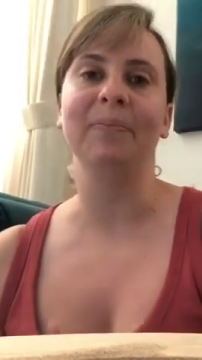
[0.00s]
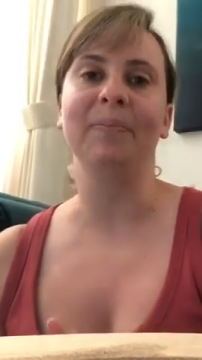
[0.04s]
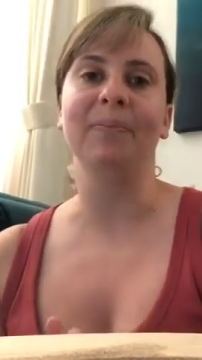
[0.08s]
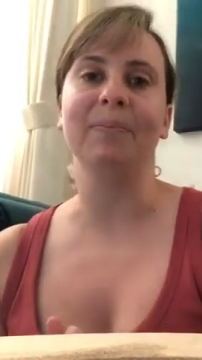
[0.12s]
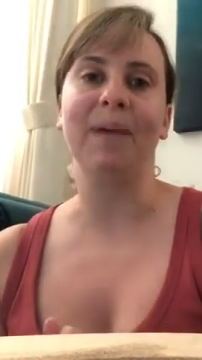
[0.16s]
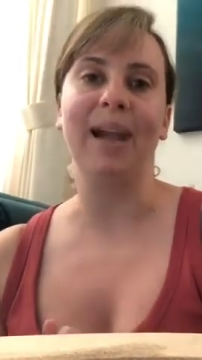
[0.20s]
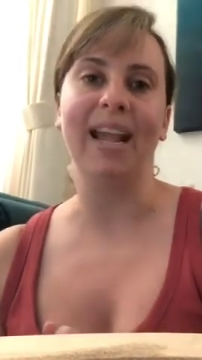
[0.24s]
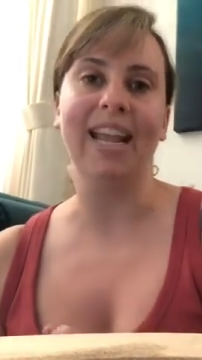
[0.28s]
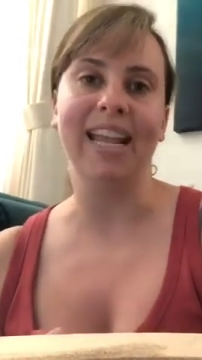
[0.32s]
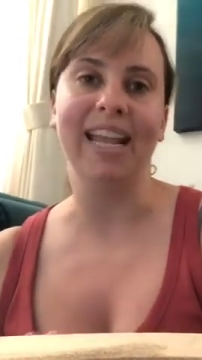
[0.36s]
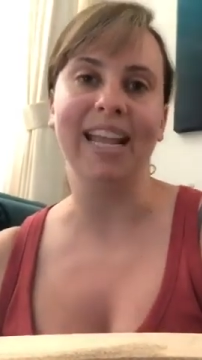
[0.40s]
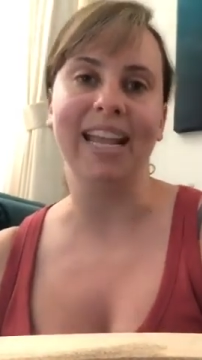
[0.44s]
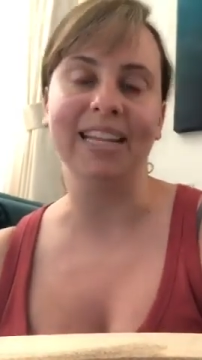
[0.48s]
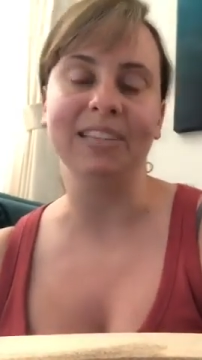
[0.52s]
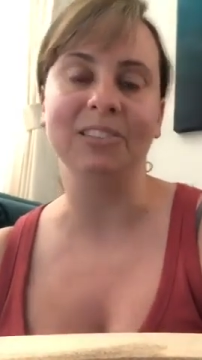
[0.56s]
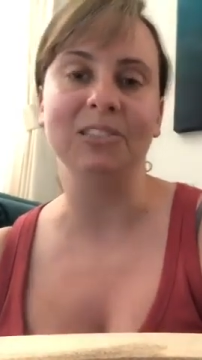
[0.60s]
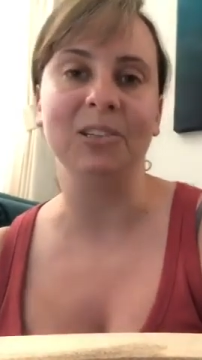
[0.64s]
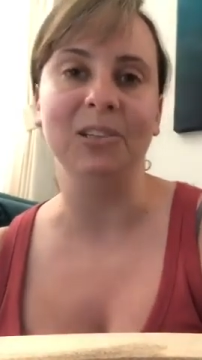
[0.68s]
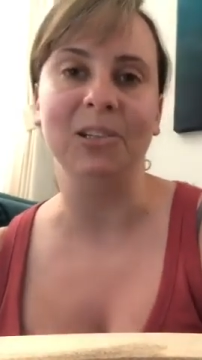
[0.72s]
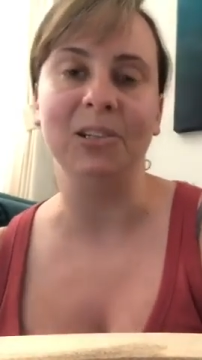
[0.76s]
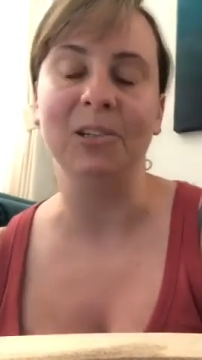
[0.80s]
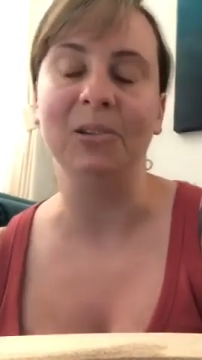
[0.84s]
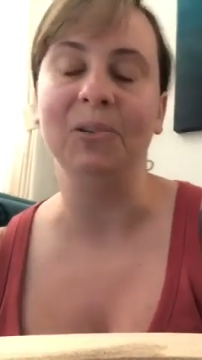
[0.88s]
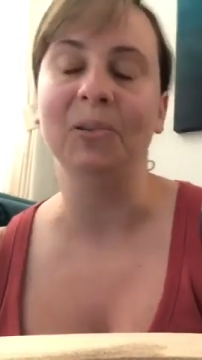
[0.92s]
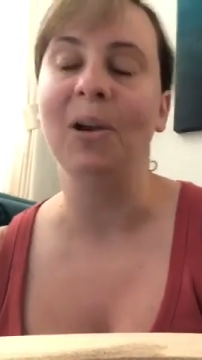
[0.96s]
Maya
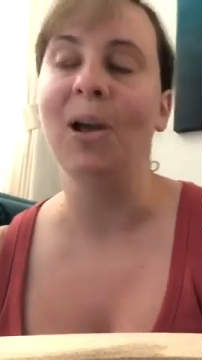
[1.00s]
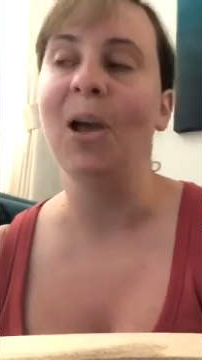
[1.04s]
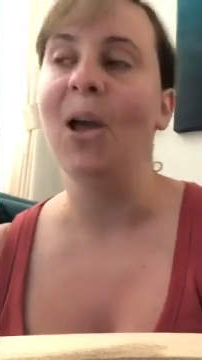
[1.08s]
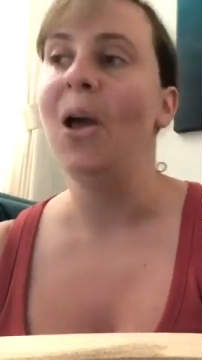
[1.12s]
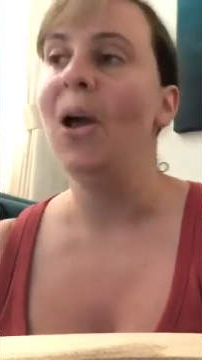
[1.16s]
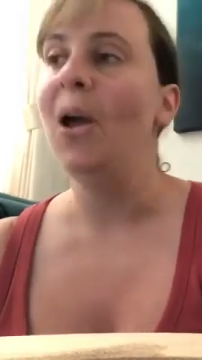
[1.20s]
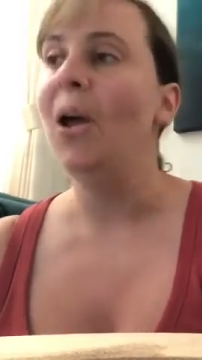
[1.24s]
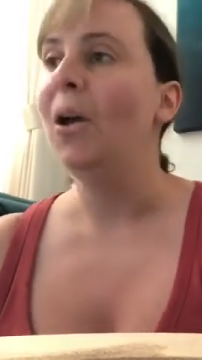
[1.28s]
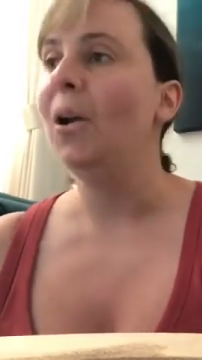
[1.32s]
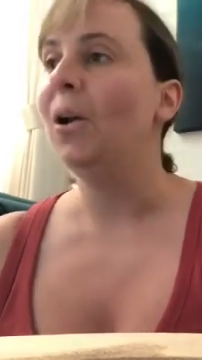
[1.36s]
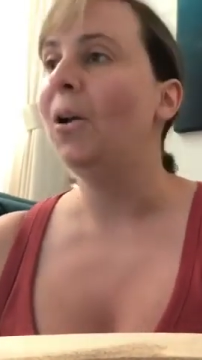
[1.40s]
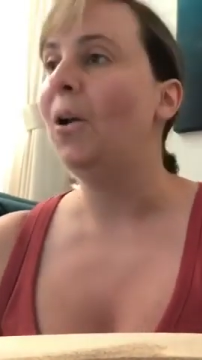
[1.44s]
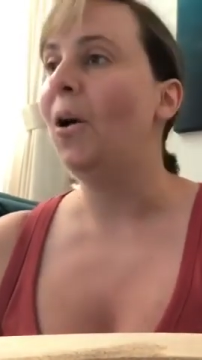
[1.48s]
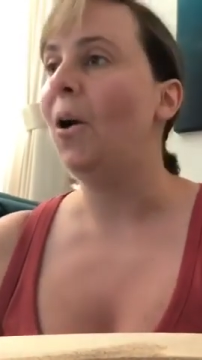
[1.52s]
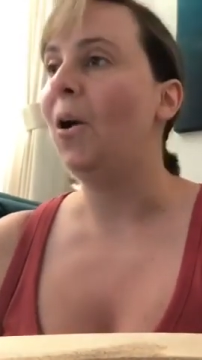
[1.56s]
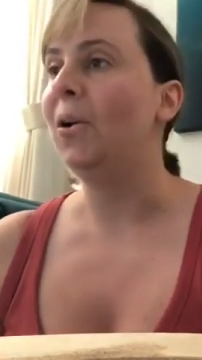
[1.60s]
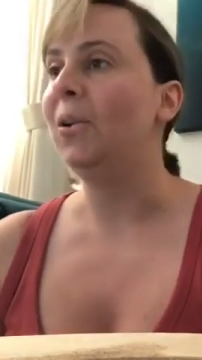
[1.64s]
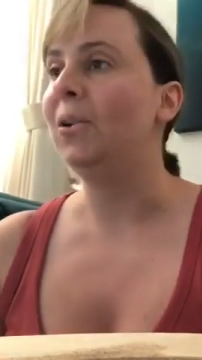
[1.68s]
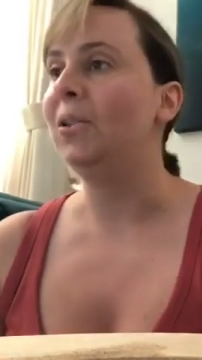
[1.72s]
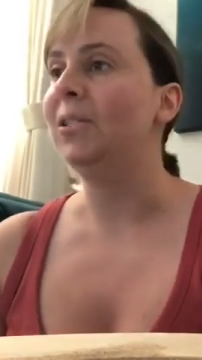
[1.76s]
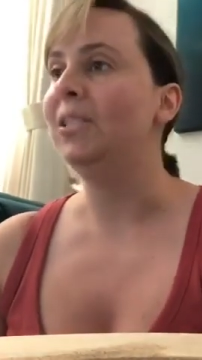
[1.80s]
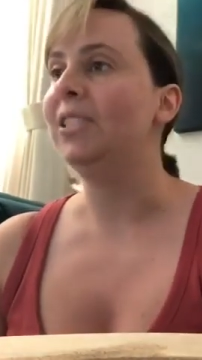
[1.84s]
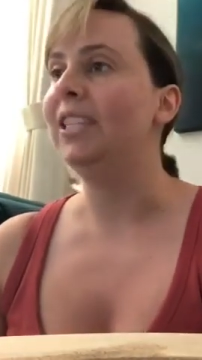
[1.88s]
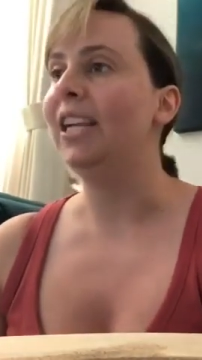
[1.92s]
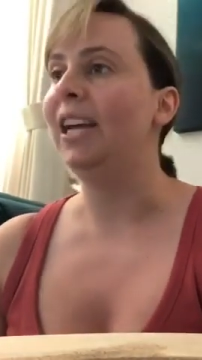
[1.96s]
Angelou
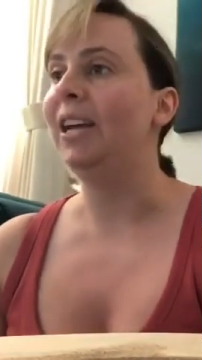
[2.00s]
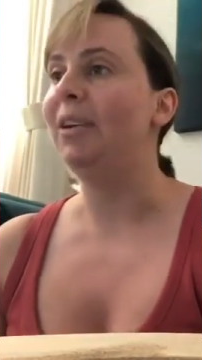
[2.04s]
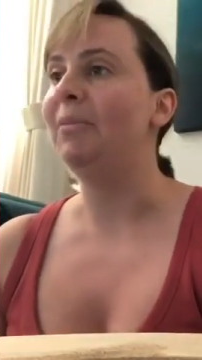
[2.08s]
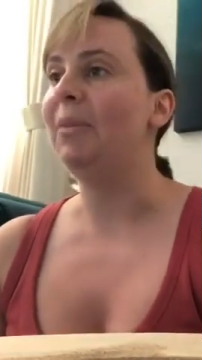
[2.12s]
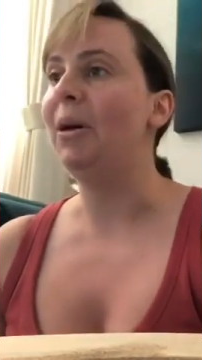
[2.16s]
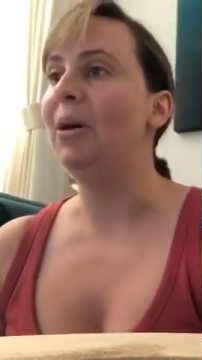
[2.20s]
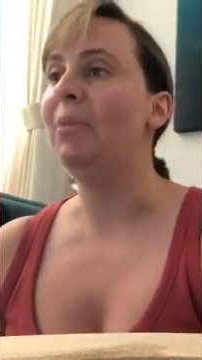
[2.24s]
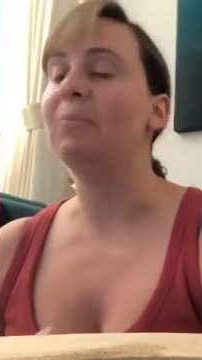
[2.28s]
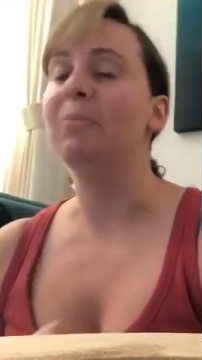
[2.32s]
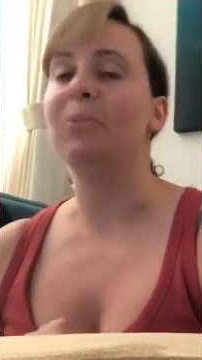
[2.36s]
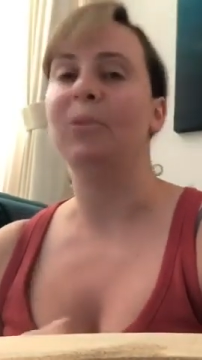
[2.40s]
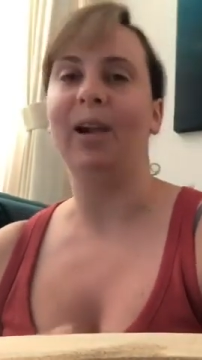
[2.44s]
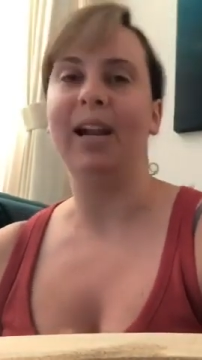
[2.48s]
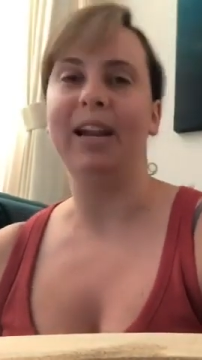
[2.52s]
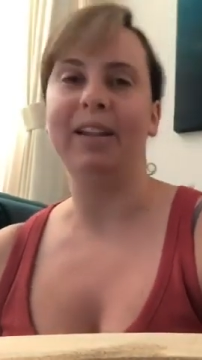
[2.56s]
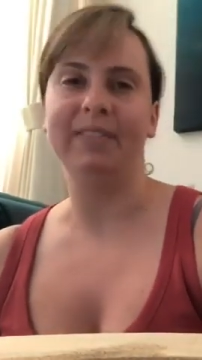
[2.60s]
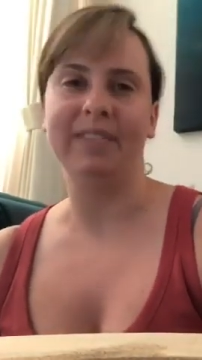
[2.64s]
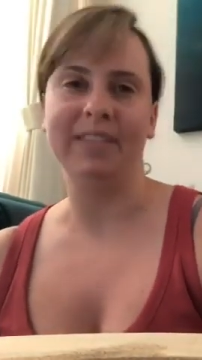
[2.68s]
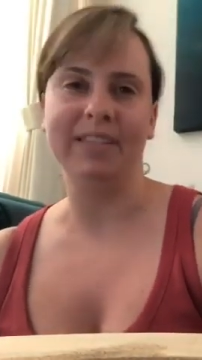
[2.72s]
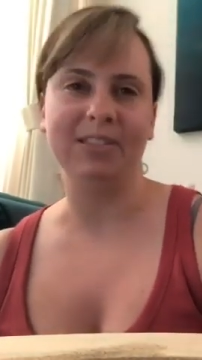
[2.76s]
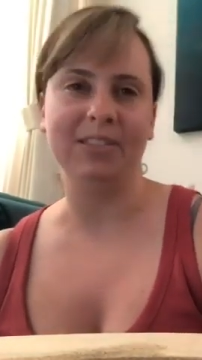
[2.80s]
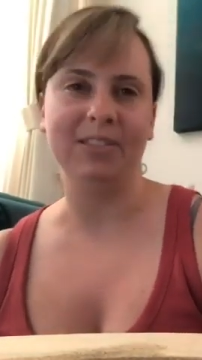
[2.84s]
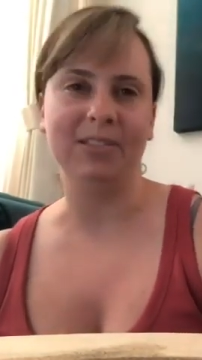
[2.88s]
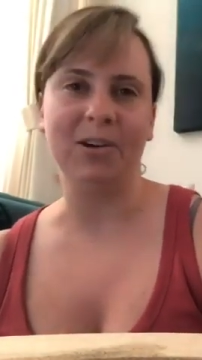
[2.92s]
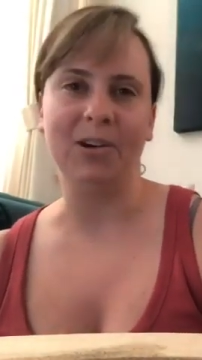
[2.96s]
called A Brave
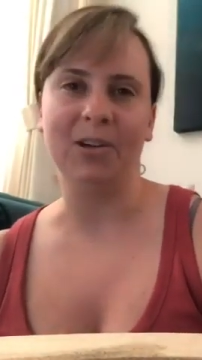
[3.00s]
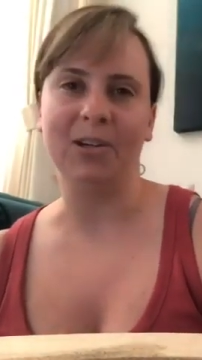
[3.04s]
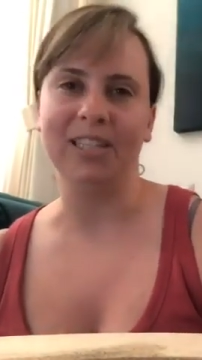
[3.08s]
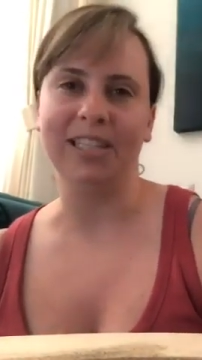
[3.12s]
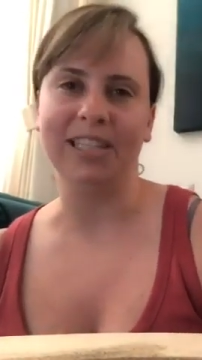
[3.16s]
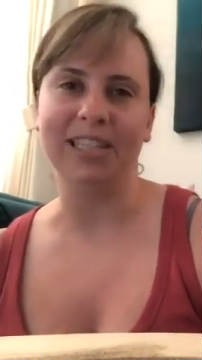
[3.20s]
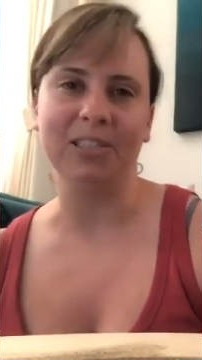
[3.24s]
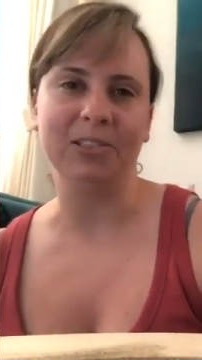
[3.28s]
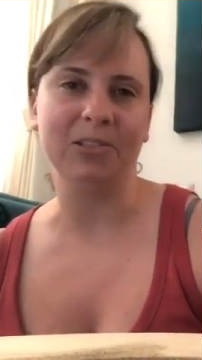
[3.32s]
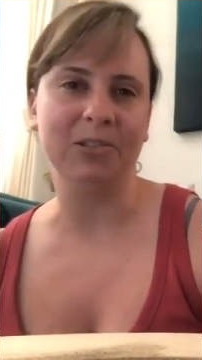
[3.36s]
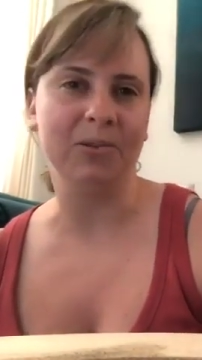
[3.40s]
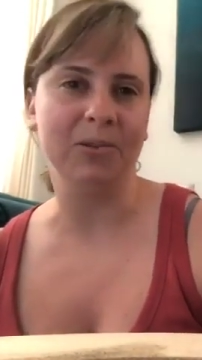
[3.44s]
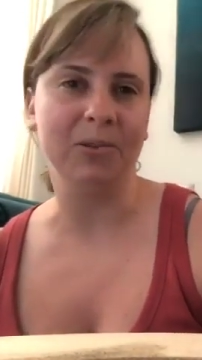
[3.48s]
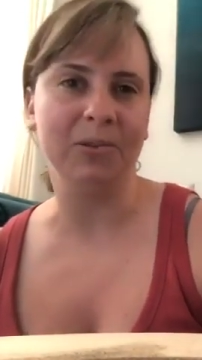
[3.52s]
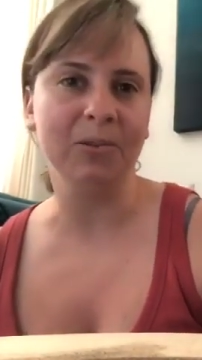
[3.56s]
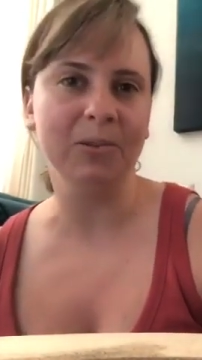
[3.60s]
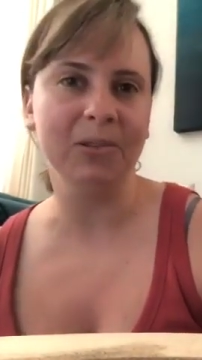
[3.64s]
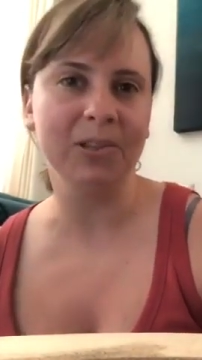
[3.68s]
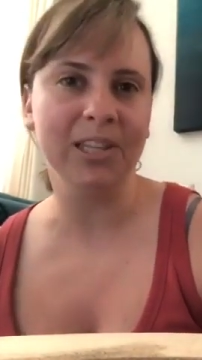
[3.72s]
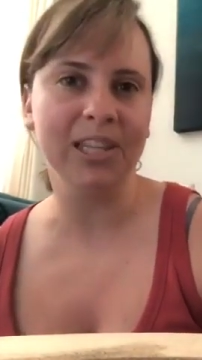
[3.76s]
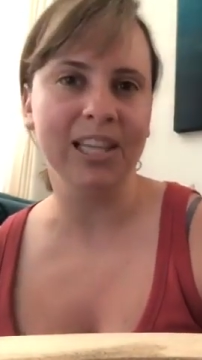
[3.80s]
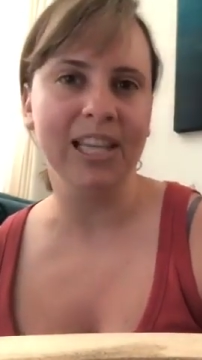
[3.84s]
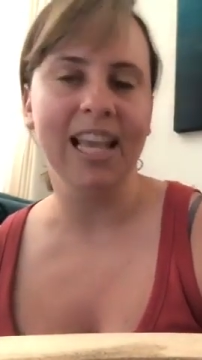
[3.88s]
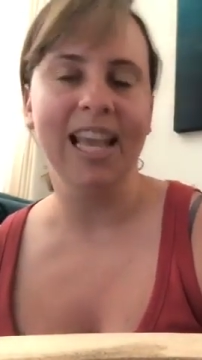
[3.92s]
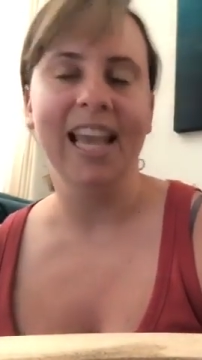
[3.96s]
and Startling
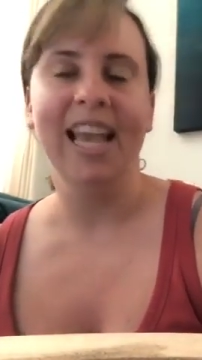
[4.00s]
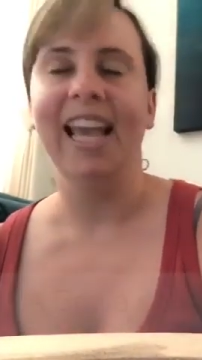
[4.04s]
Truth.